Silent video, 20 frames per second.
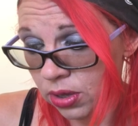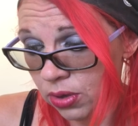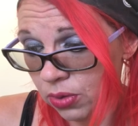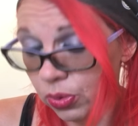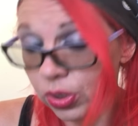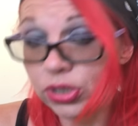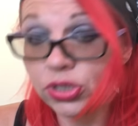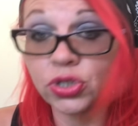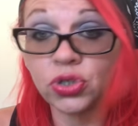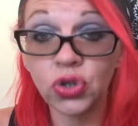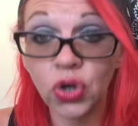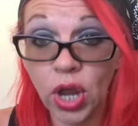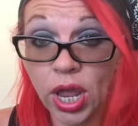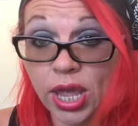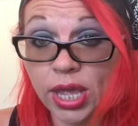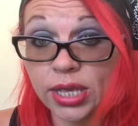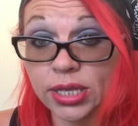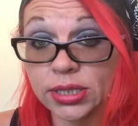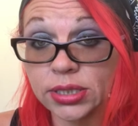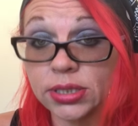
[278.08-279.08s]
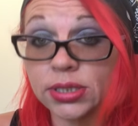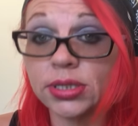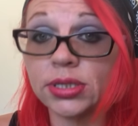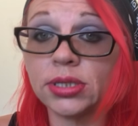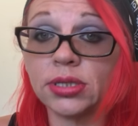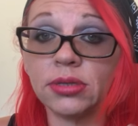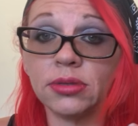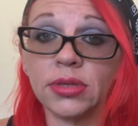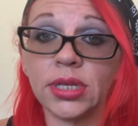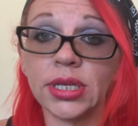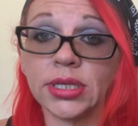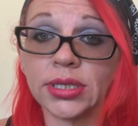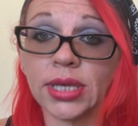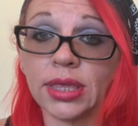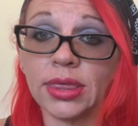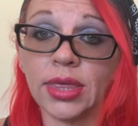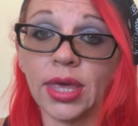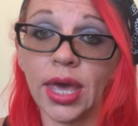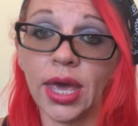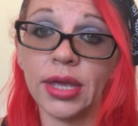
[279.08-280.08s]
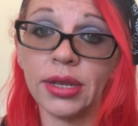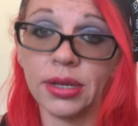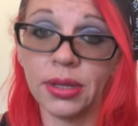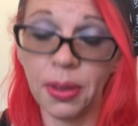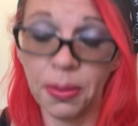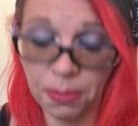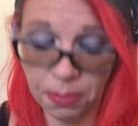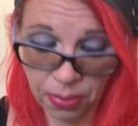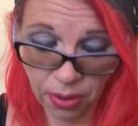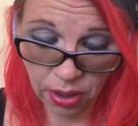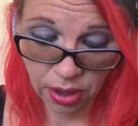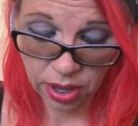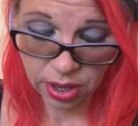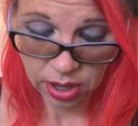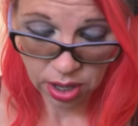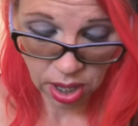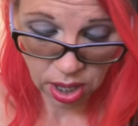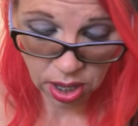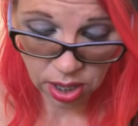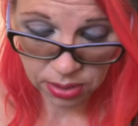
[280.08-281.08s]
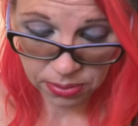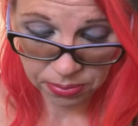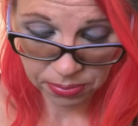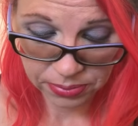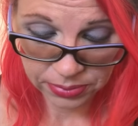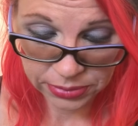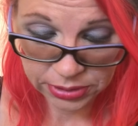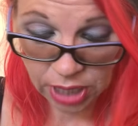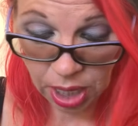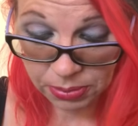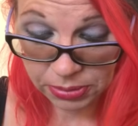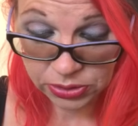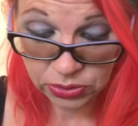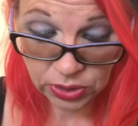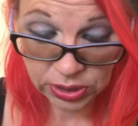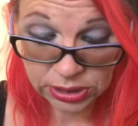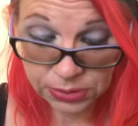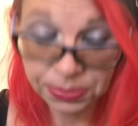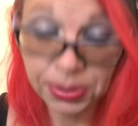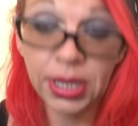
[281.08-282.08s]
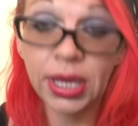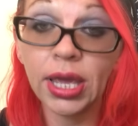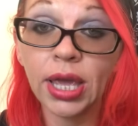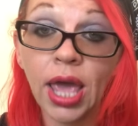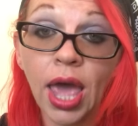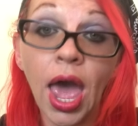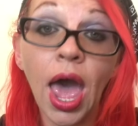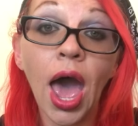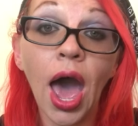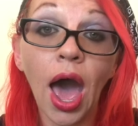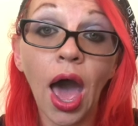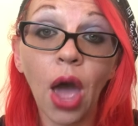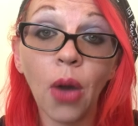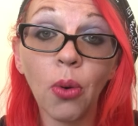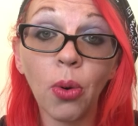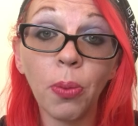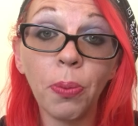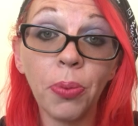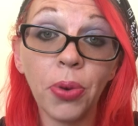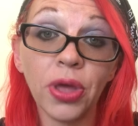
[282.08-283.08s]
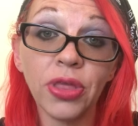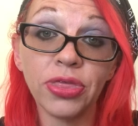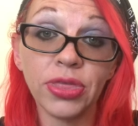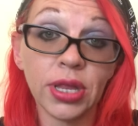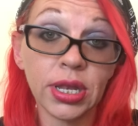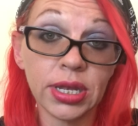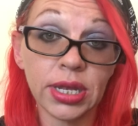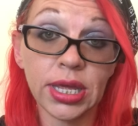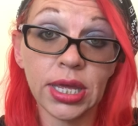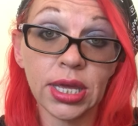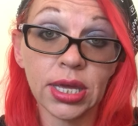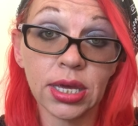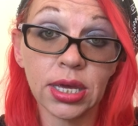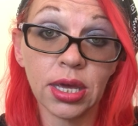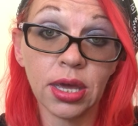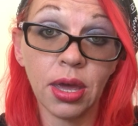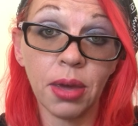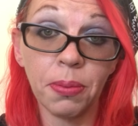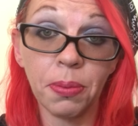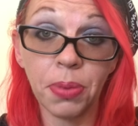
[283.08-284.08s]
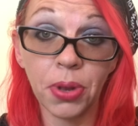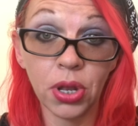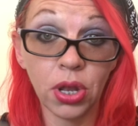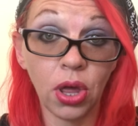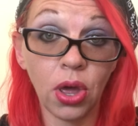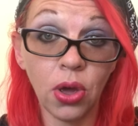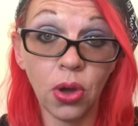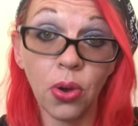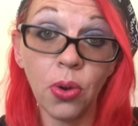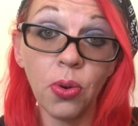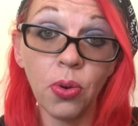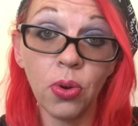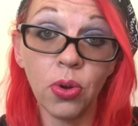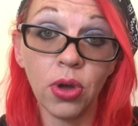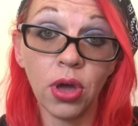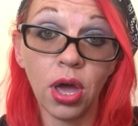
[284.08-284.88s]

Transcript: what strains, things like that. But Thomas recipe, I will put the link below.